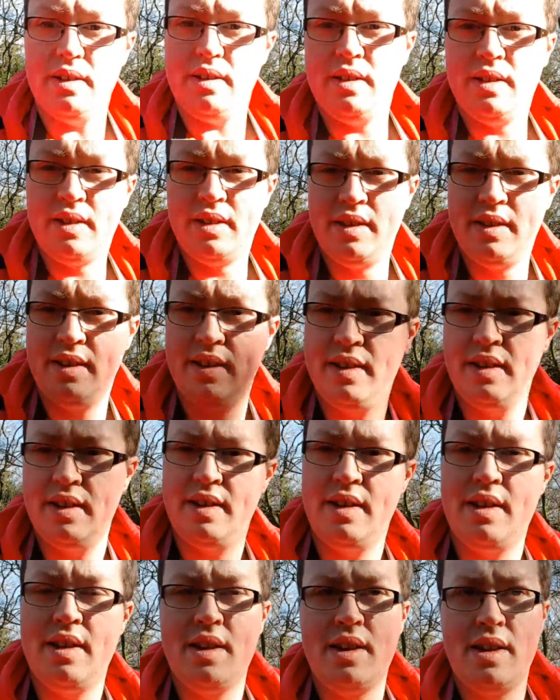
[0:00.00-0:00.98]
Right,
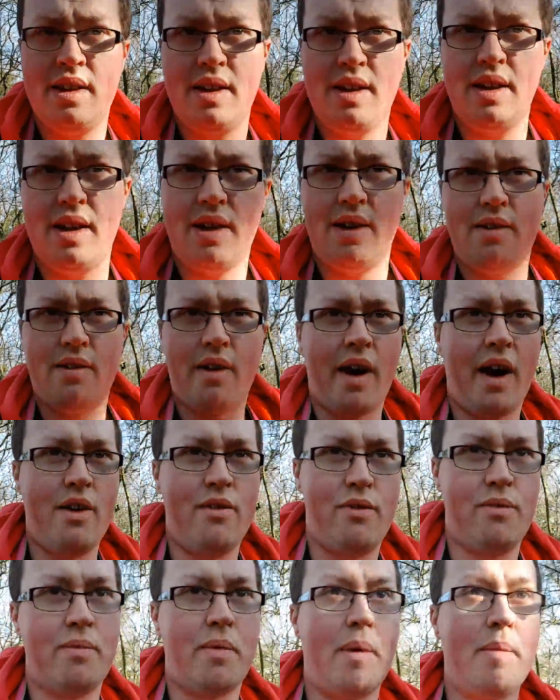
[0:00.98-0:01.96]

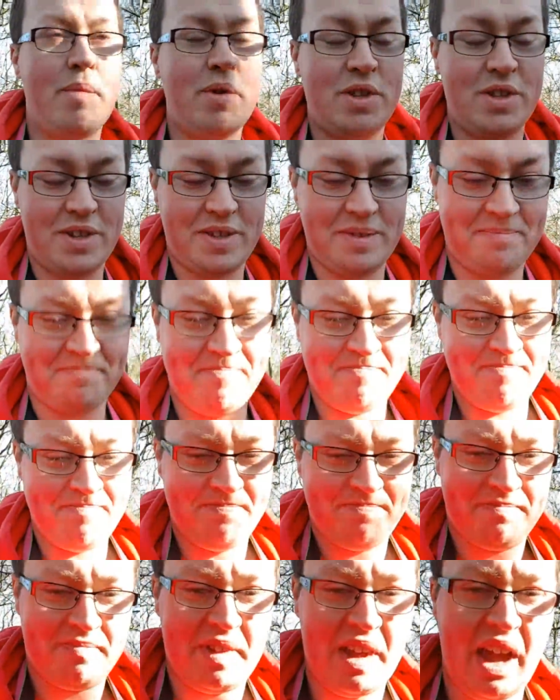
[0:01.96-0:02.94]
I've remembered.
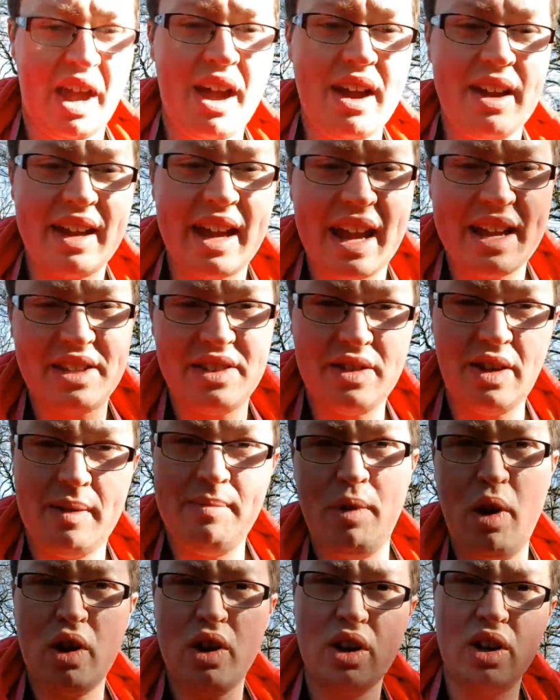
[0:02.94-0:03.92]
Okay, so
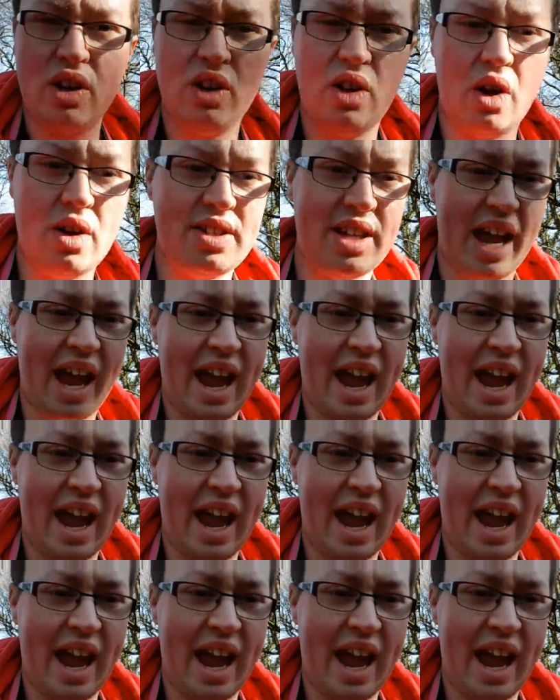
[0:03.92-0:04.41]
I'm not going to close